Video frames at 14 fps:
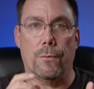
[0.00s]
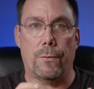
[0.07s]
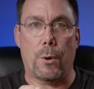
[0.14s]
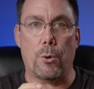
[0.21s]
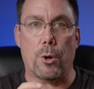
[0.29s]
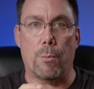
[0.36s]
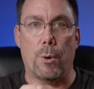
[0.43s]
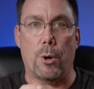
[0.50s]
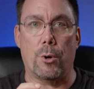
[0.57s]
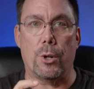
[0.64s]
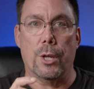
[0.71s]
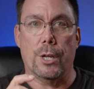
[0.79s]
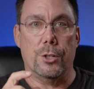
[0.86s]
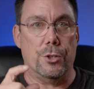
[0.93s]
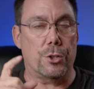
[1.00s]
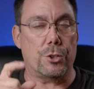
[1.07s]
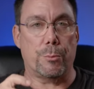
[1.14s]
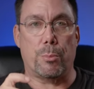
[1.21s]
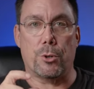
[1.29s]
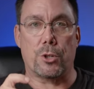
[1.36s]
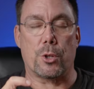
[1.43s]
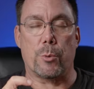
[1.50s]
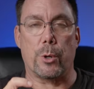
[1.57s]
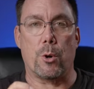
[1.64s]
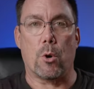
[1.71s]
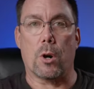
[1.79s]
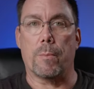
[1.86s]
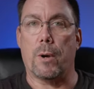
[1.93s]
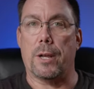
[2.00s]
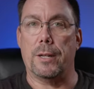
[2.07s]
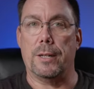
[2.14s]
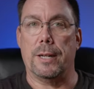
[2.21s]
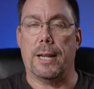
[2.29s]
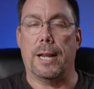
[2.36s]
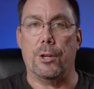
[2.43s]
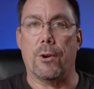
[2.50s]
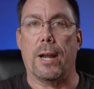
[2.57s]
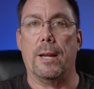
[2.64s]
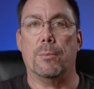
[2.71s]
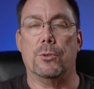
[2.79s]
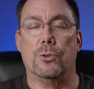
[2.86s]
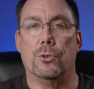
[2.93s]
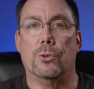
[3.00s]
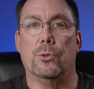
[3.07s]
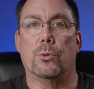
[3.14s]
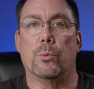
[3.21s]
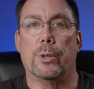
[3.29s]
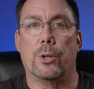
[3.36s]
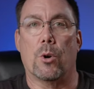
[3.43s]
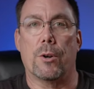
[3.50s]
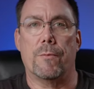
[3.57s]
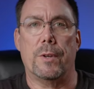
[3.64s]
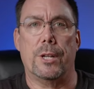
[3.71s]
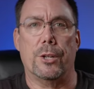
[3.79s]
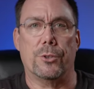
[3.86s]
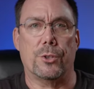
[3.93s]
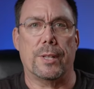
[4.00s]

photo mode just to push the record button and you're able to record video.